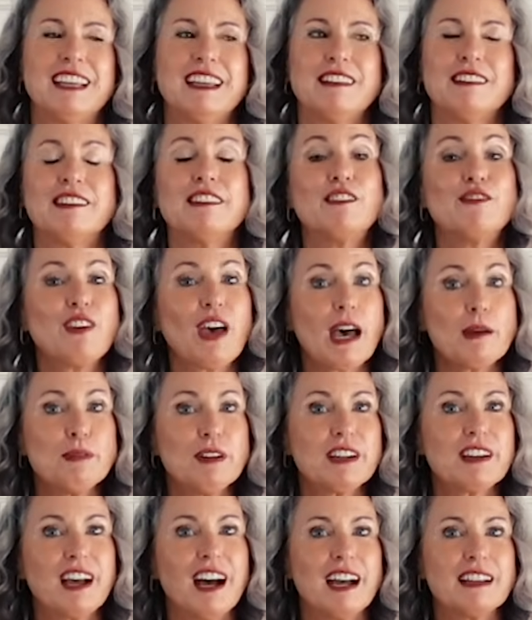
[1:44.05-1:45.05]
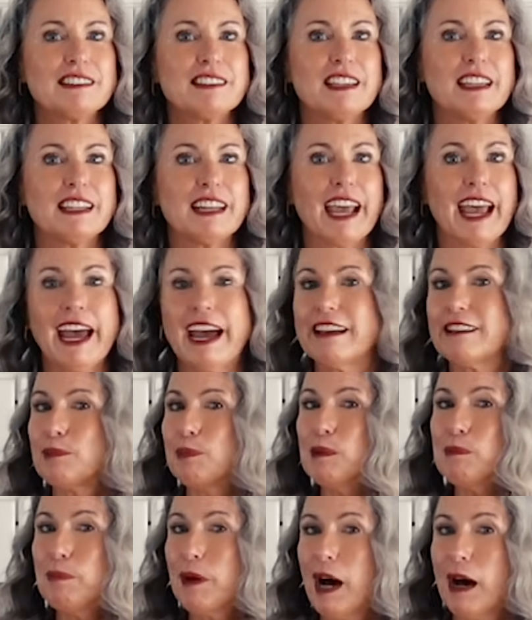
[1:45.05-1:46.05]
Since fabric content has
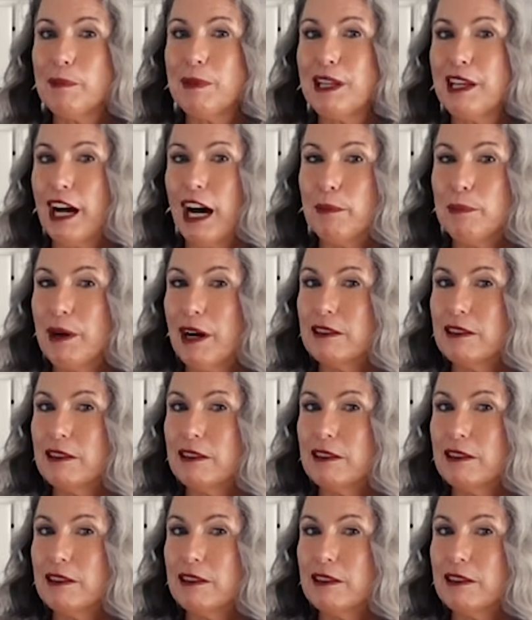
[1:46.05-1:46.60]
been popping up